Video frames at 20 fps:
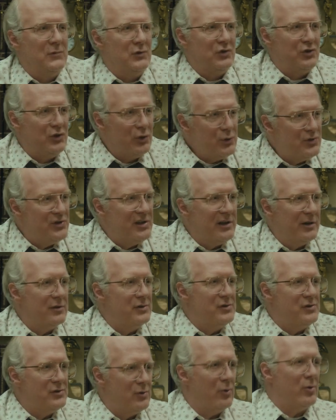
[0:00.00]
Juicier
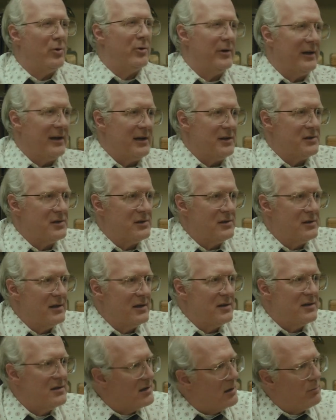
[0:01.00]
stories.
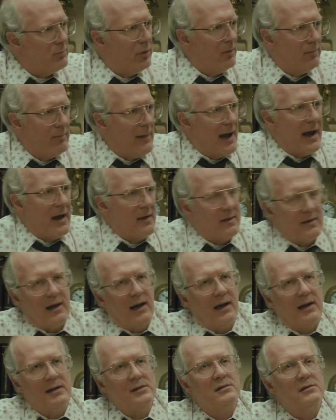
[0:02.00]
It's simple math,
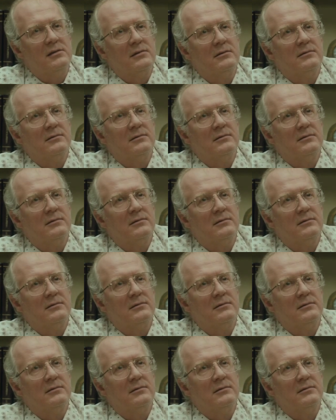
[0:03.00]
guys.